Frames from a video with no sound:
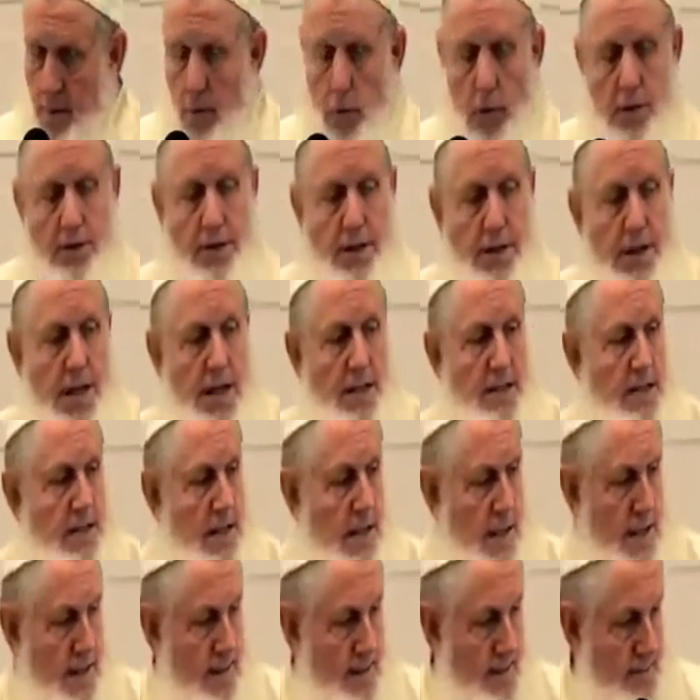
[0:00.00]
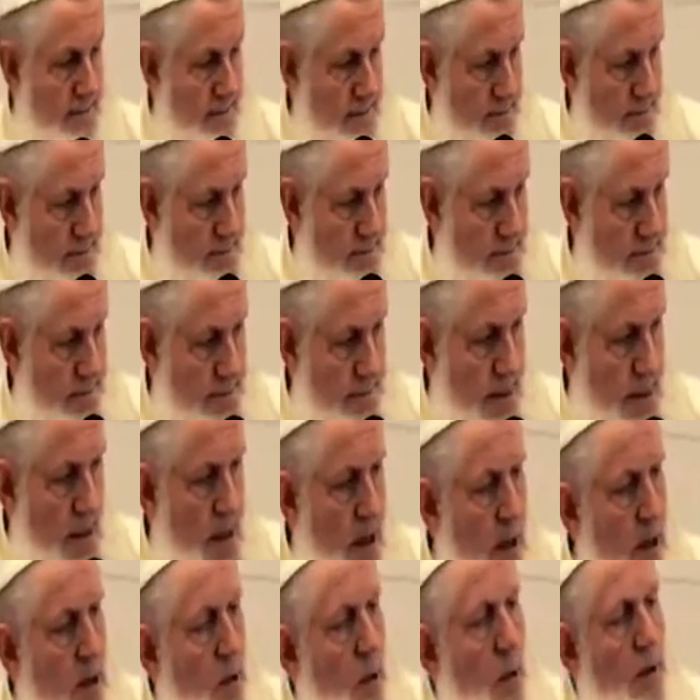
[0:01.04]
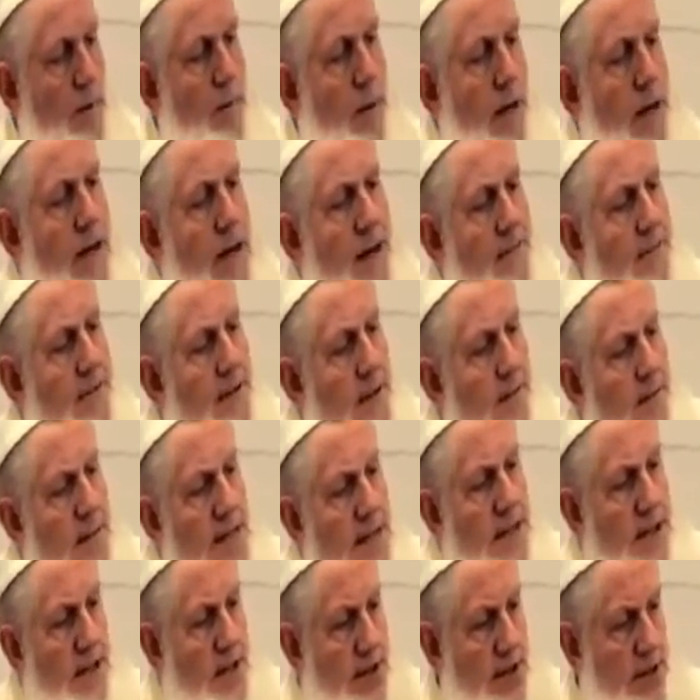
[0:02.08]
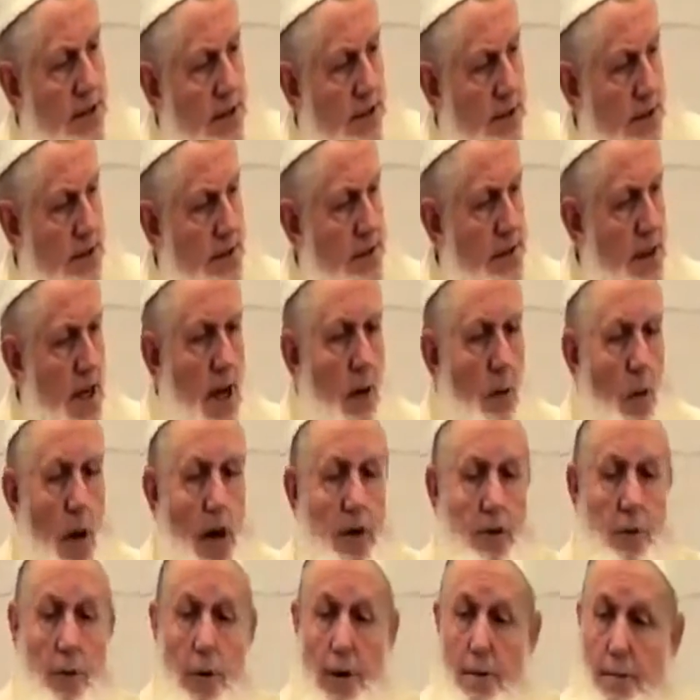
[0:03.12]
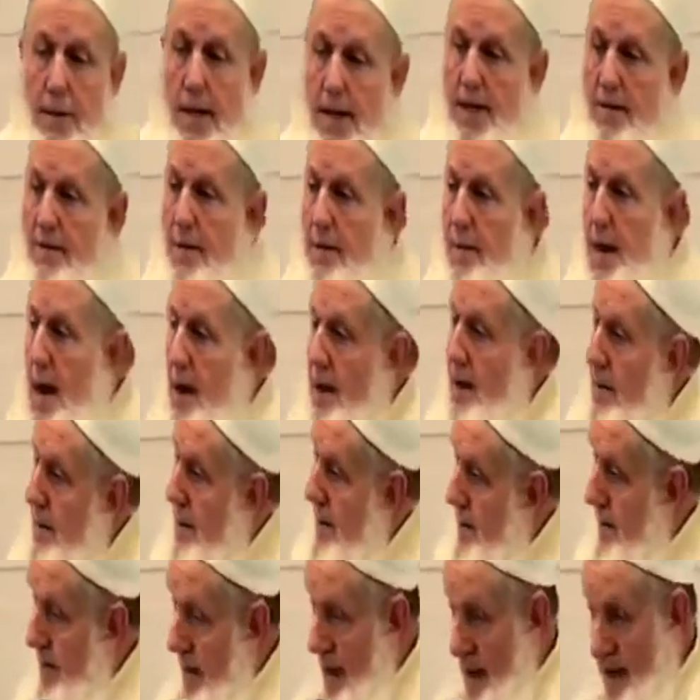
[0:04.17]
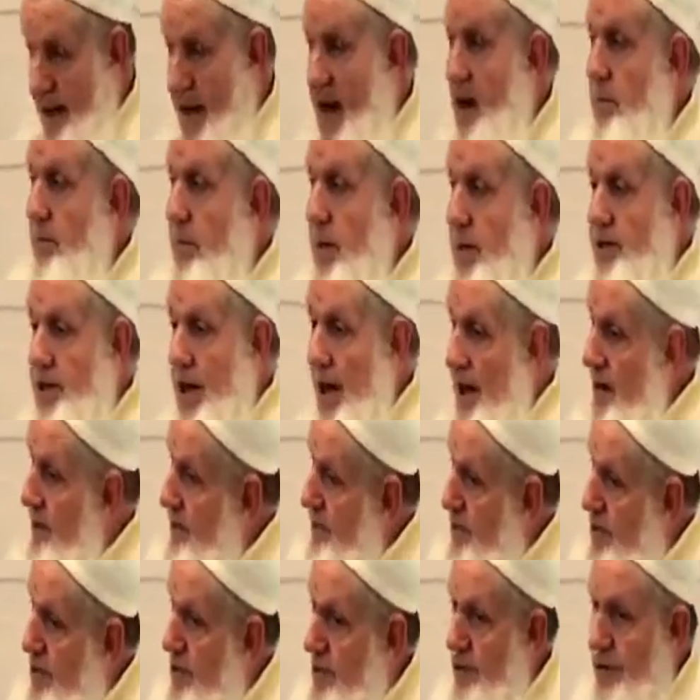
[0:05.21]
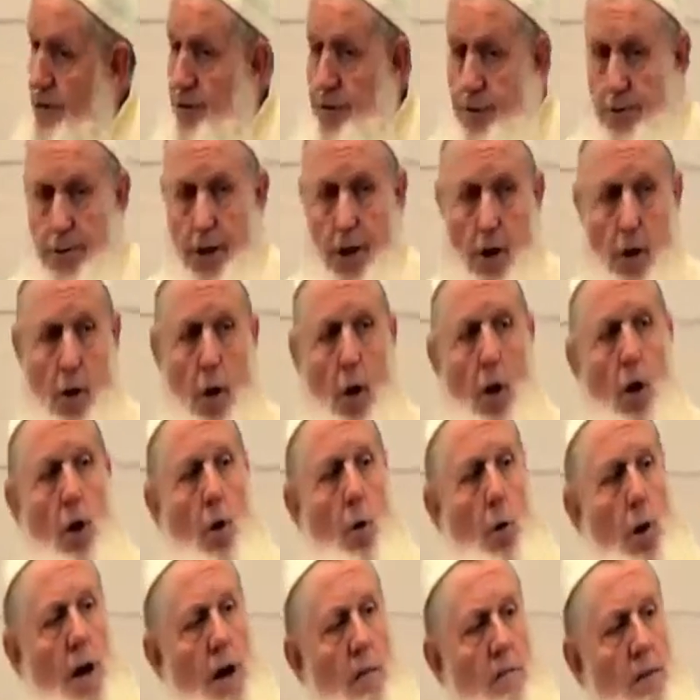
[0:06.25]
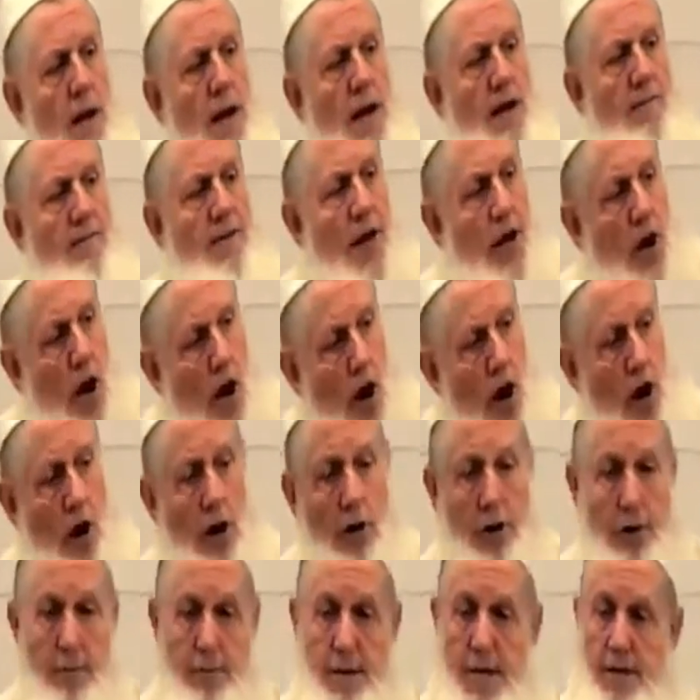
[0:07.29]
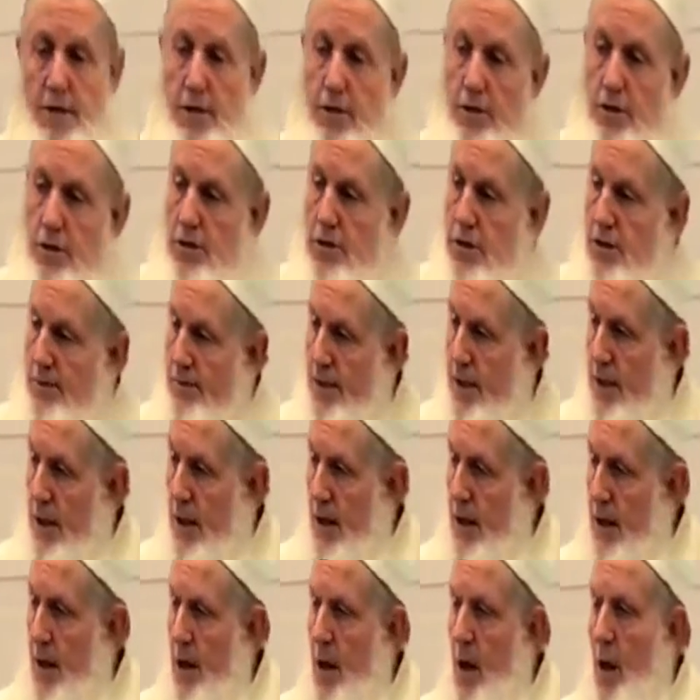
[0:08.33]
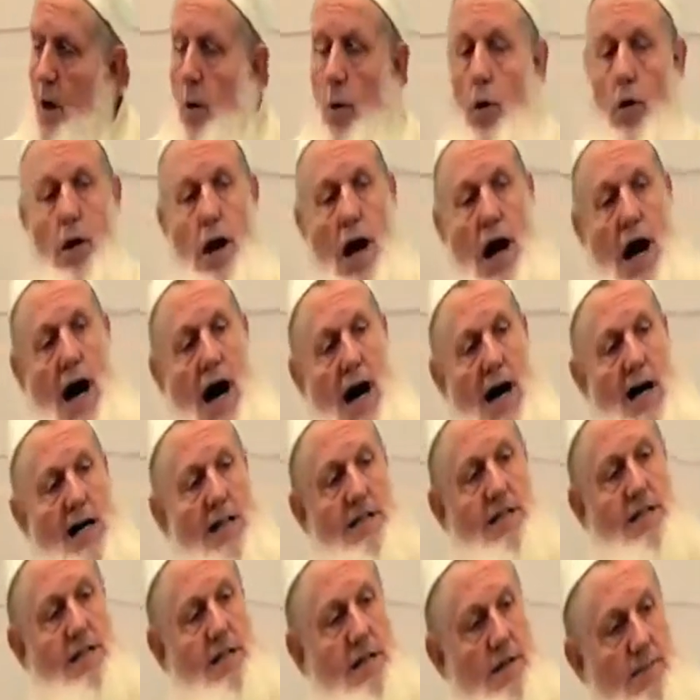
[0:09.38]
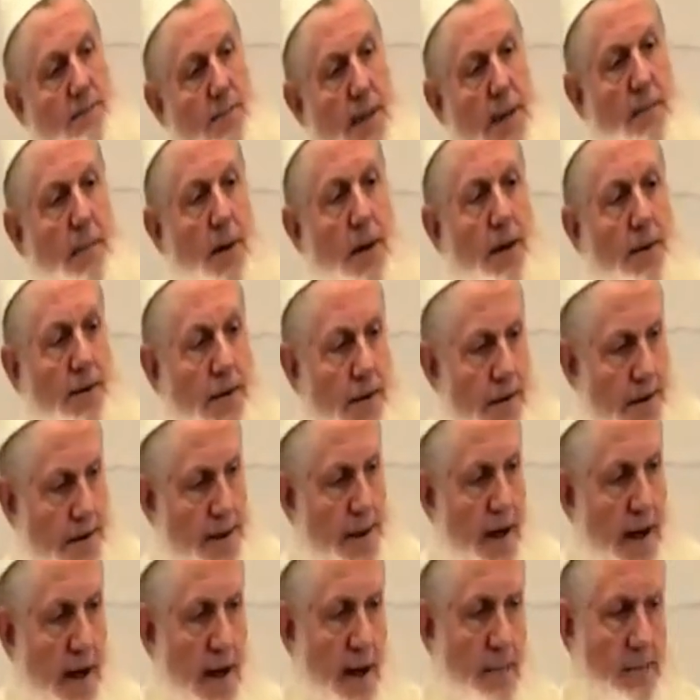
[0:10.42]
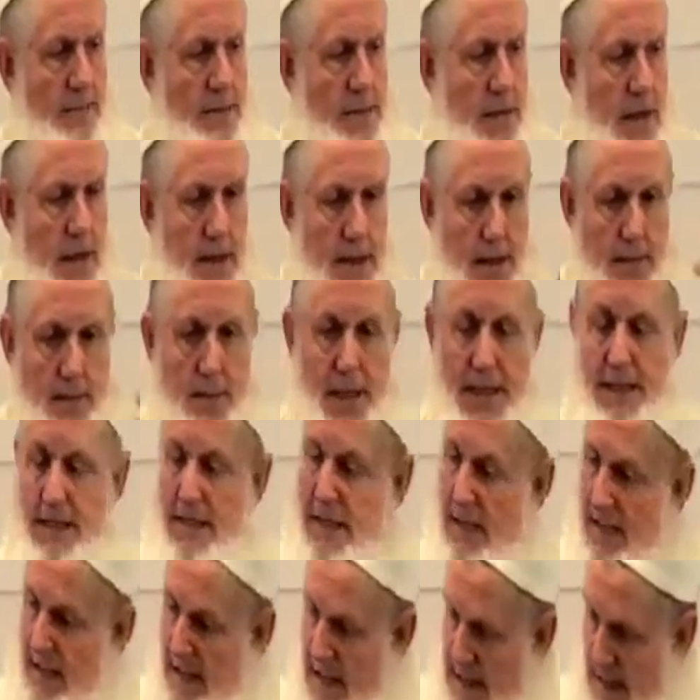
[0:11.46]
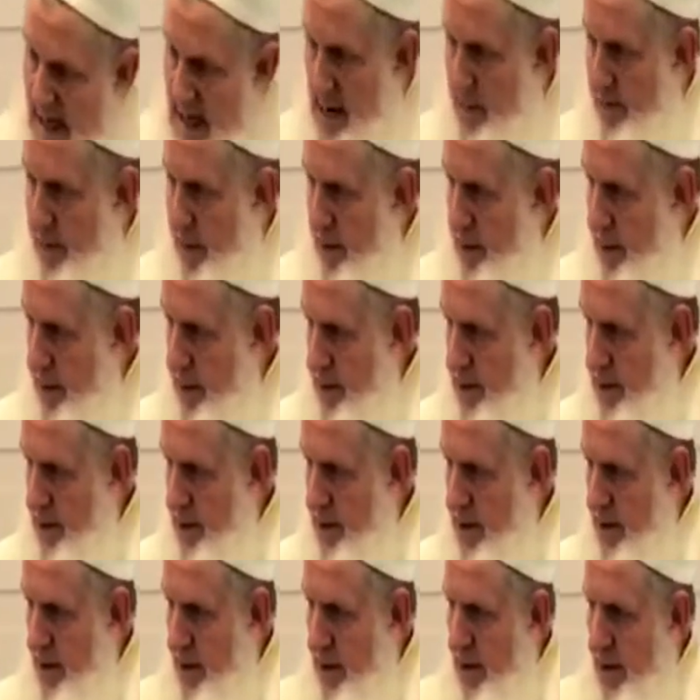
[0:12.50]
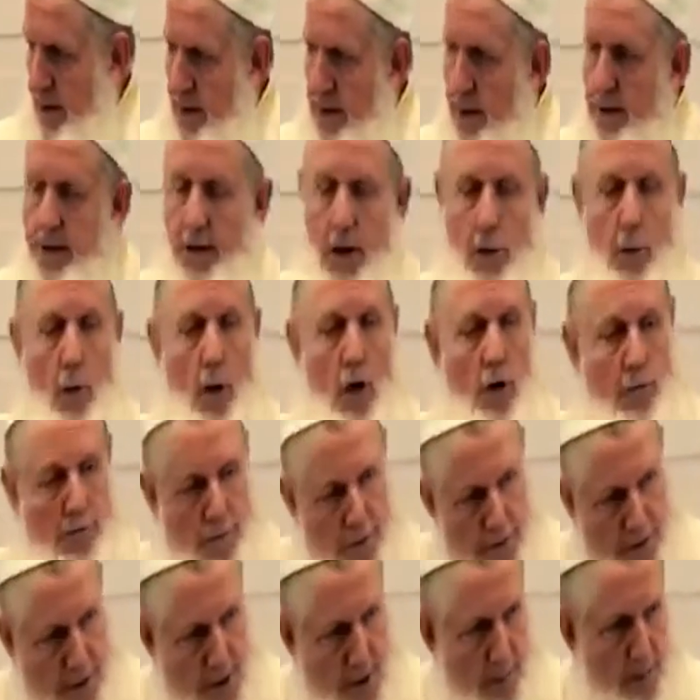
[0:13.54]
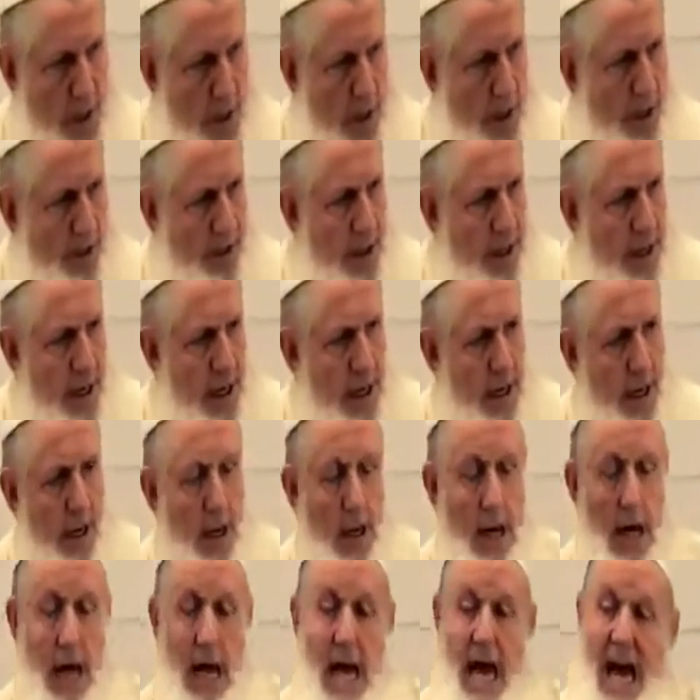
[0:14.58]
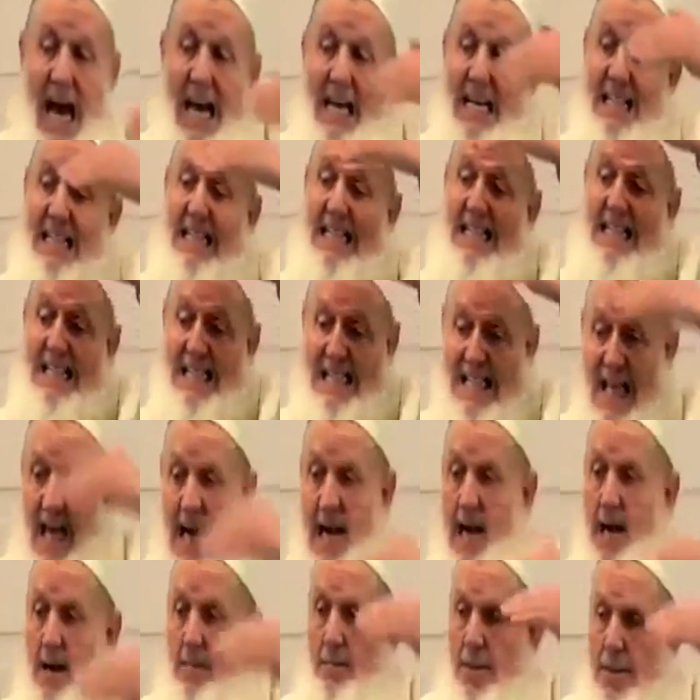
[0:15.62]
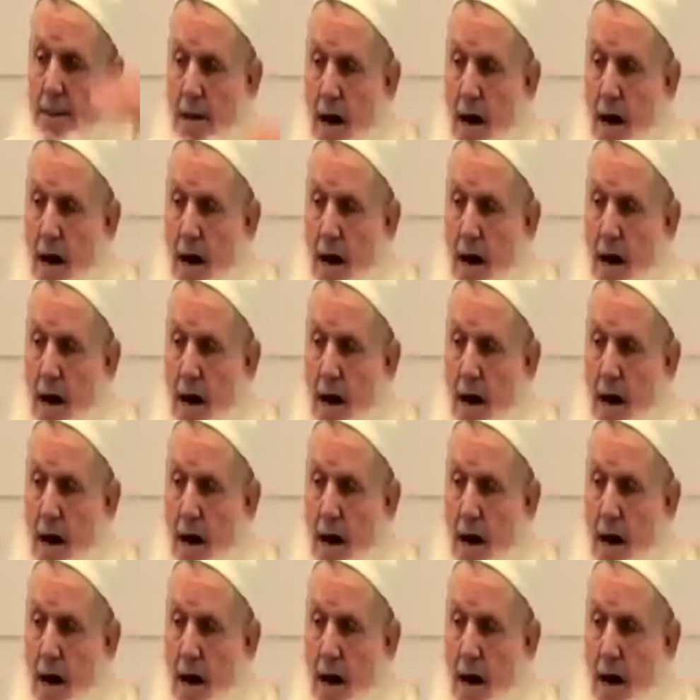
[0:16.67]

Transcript: What's the next thing? We believe in the messengers. What do we believe about them? Now that much I'm sure you know. We believe that all the messengers of Allah were the highest of people of their times, the best examples that there were for the community, and at the same